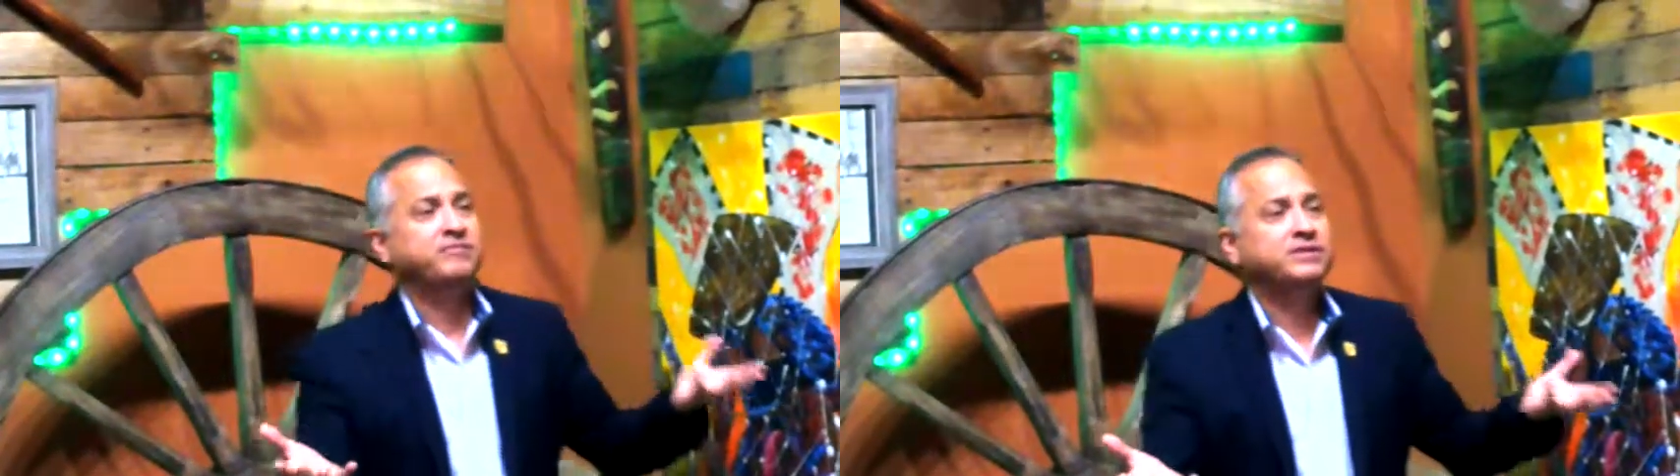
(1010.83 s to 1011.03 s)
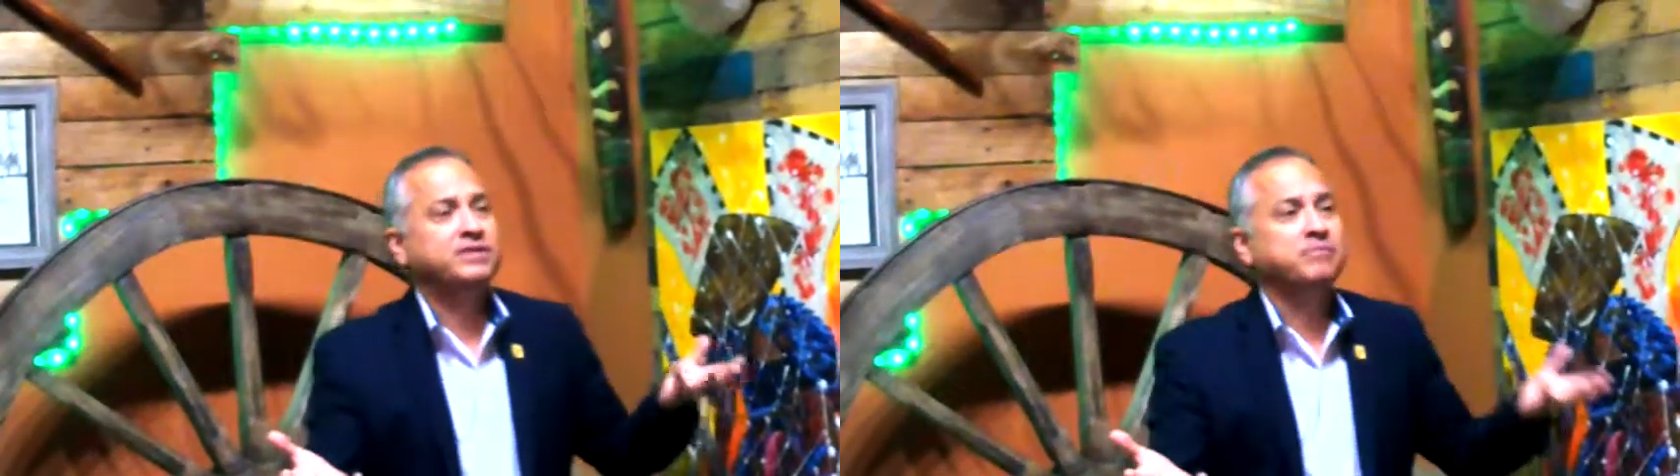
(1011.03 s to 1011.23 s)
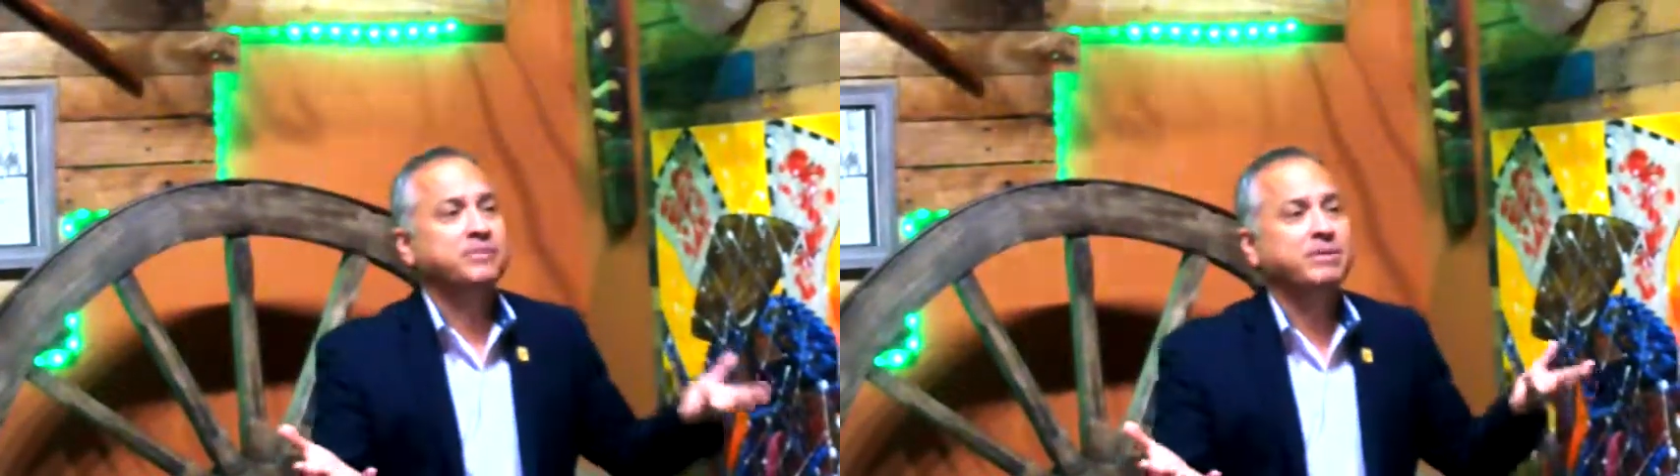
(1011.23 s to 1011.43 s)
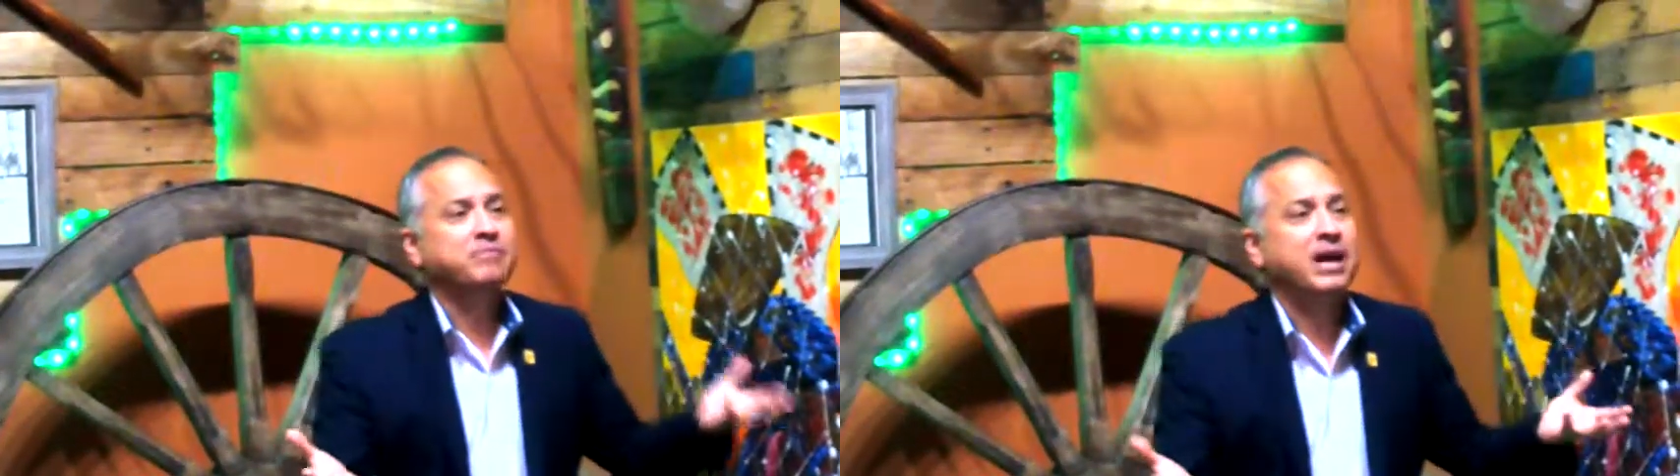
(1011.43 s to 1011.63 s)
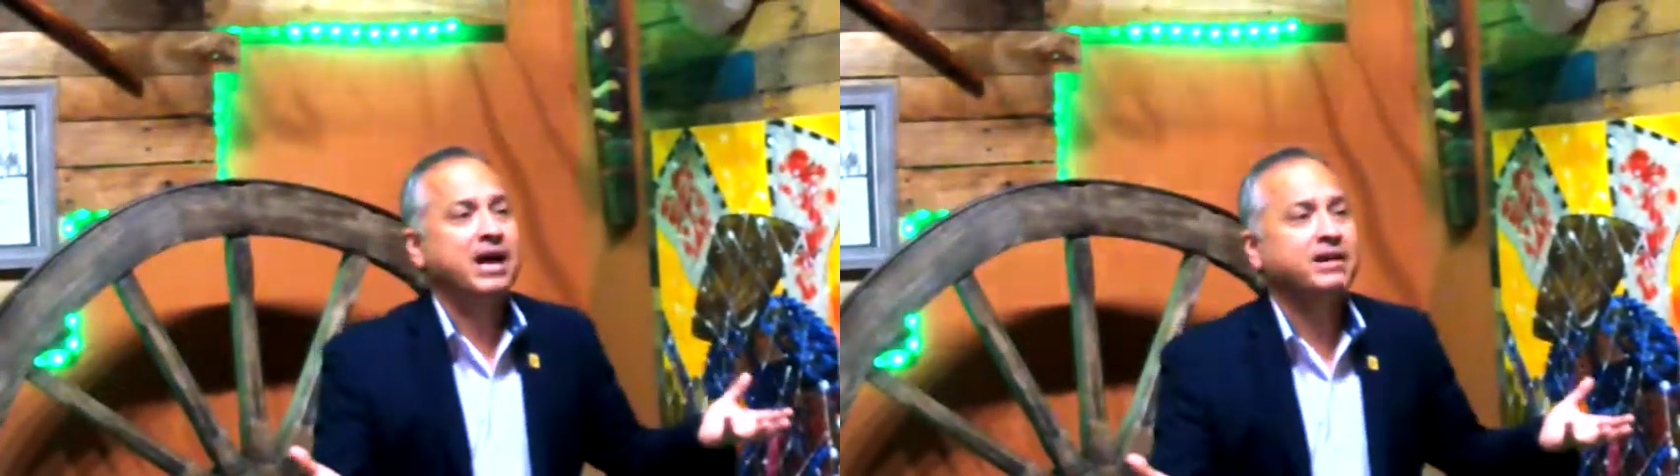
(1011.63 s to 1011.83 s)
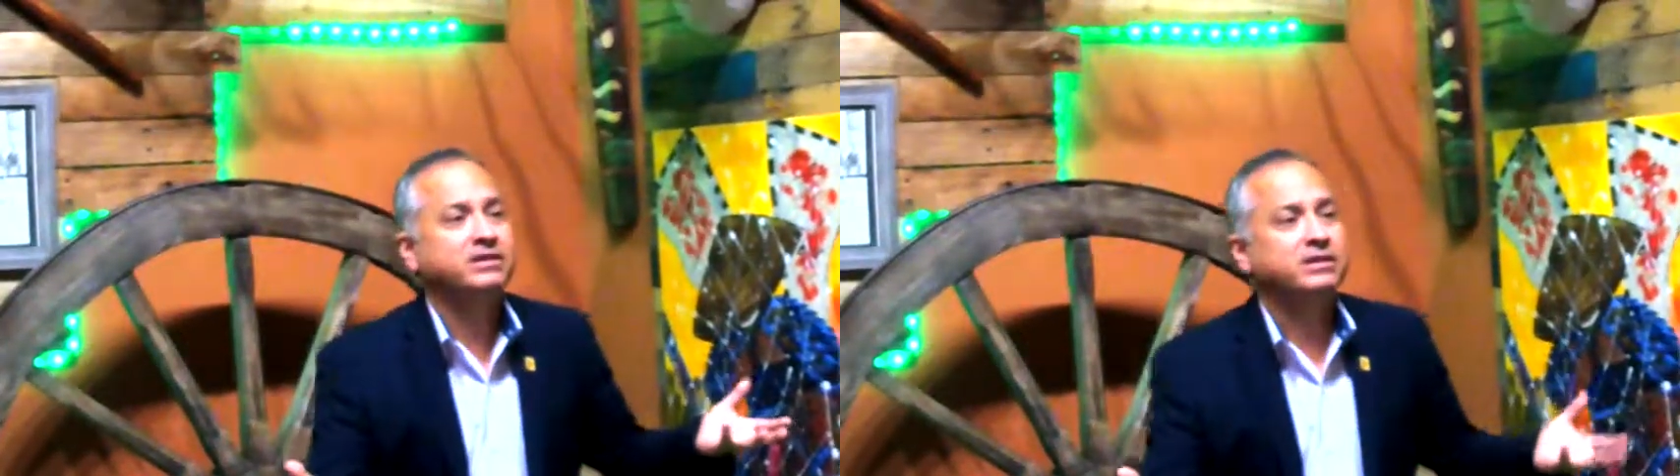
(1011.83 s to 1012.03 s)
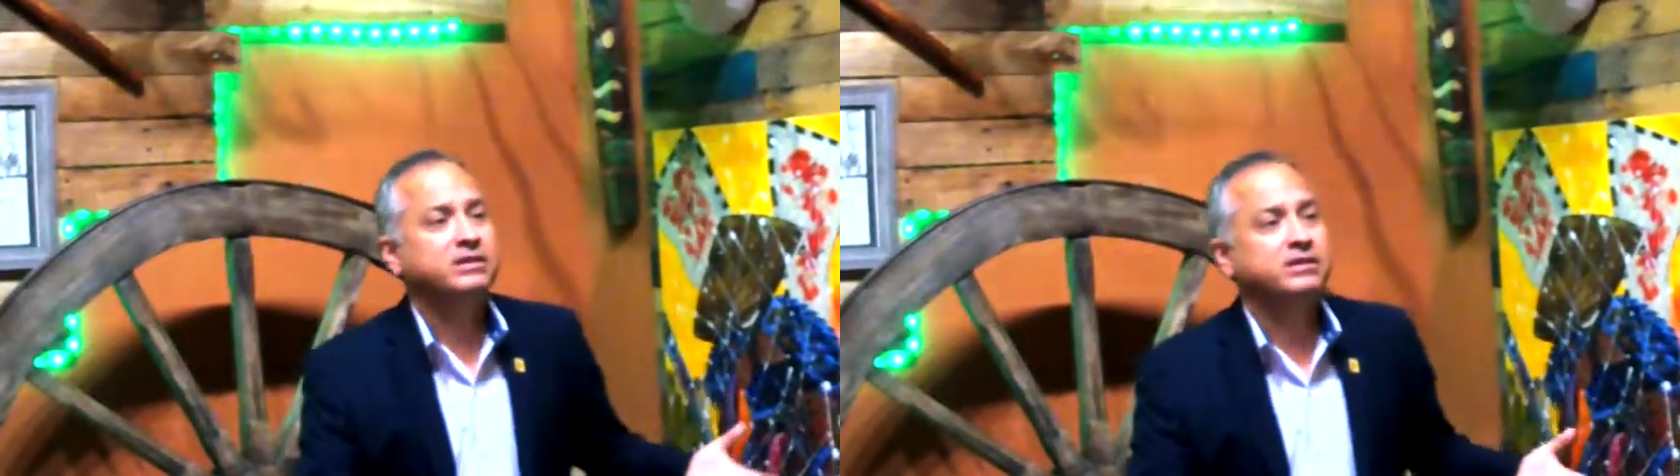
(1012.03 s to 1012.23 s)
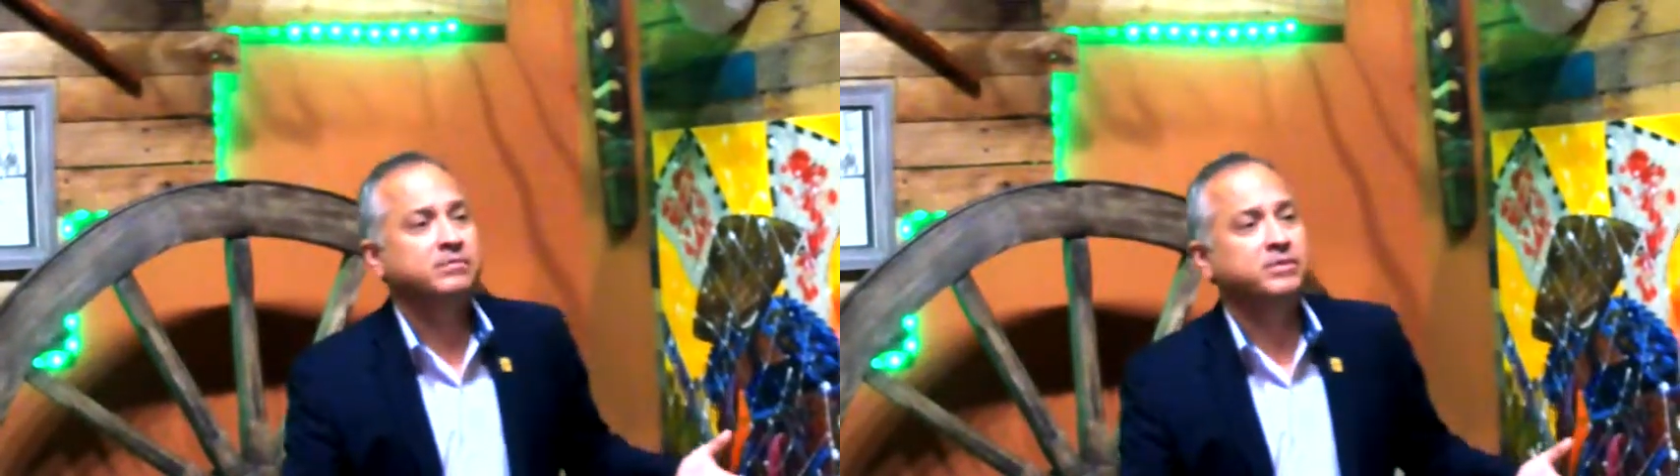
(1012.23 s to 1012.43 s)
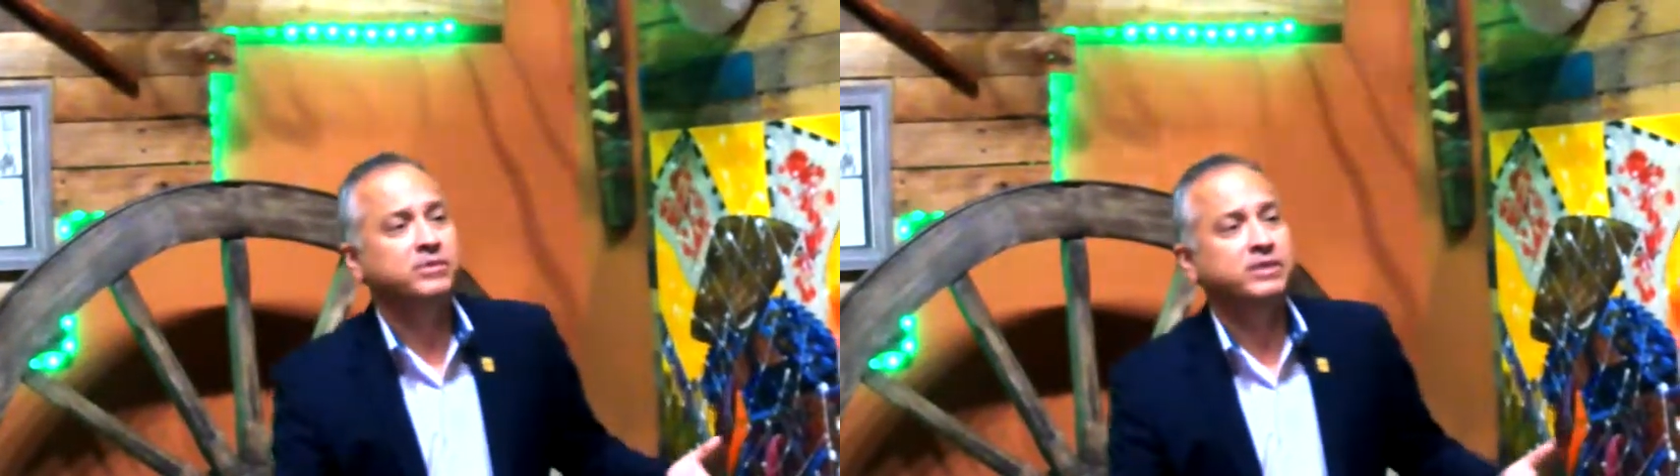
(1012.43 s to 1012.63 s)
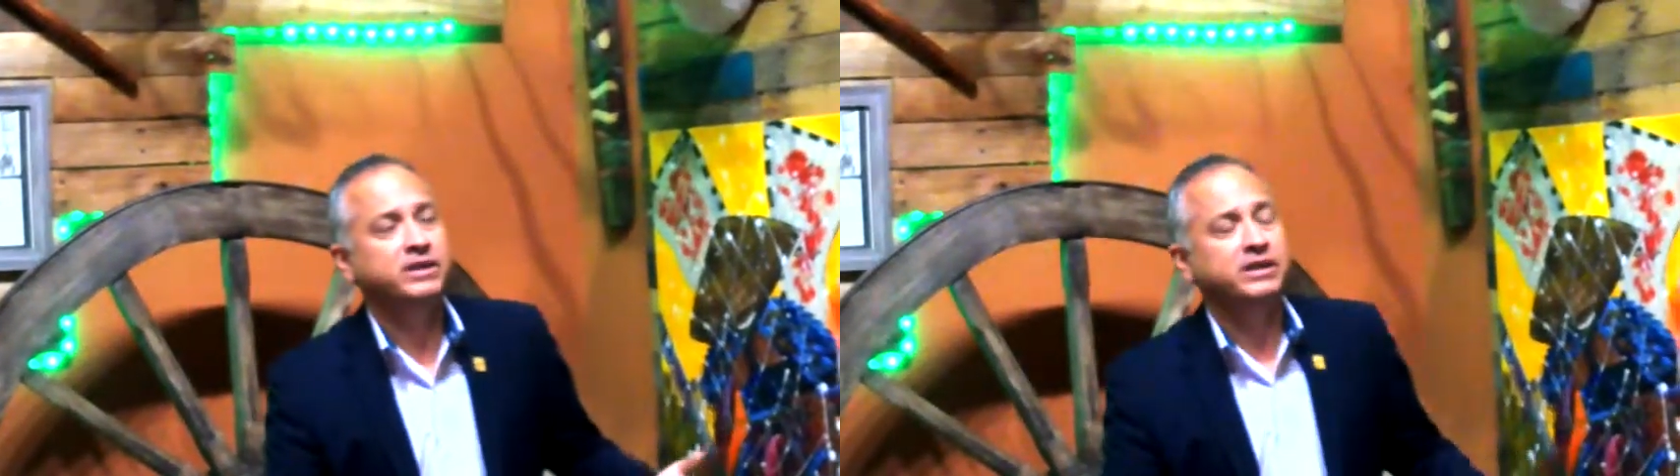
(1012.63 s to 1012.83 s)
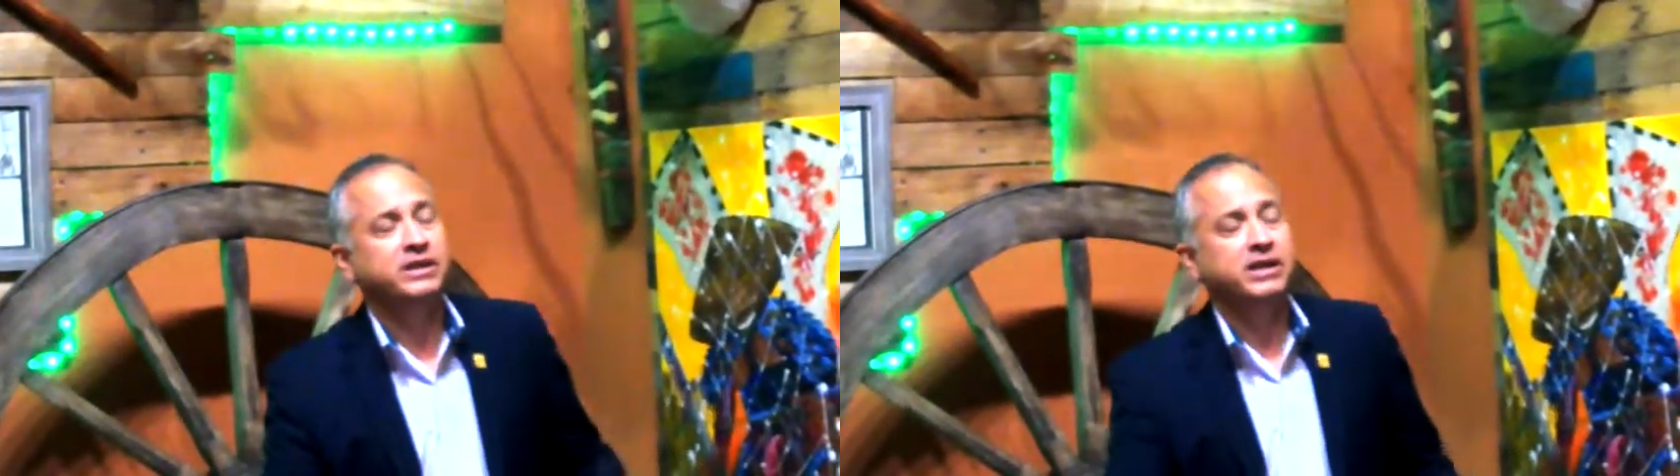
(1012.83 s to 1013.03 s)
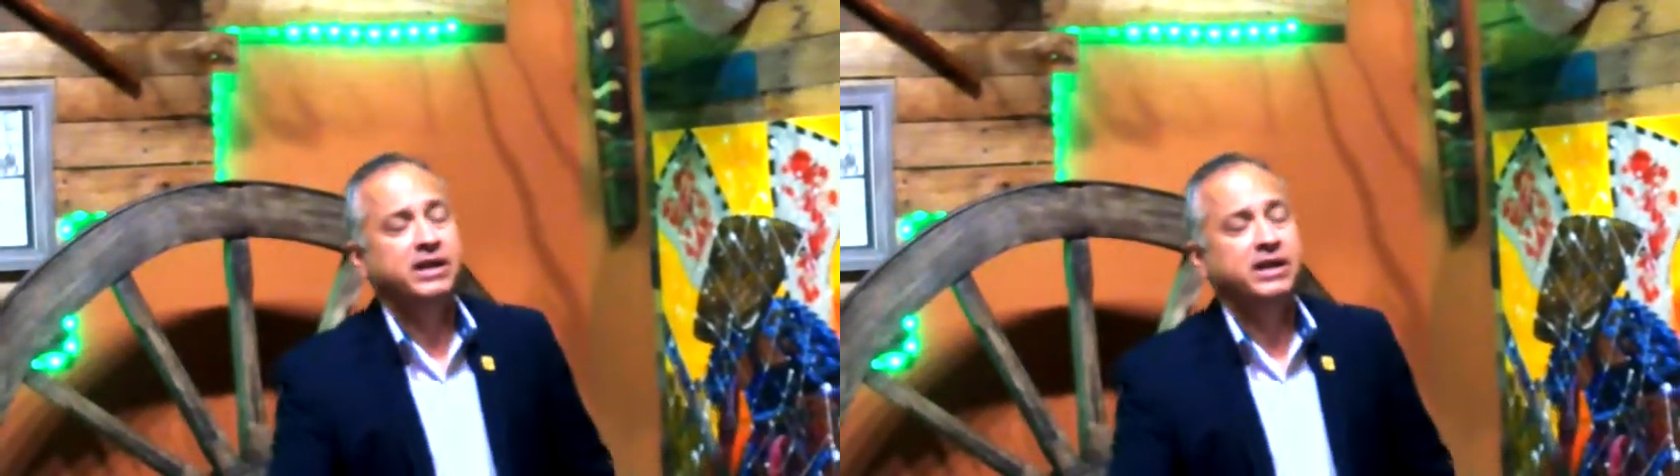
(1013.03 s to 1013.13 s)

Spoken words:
something back to the community?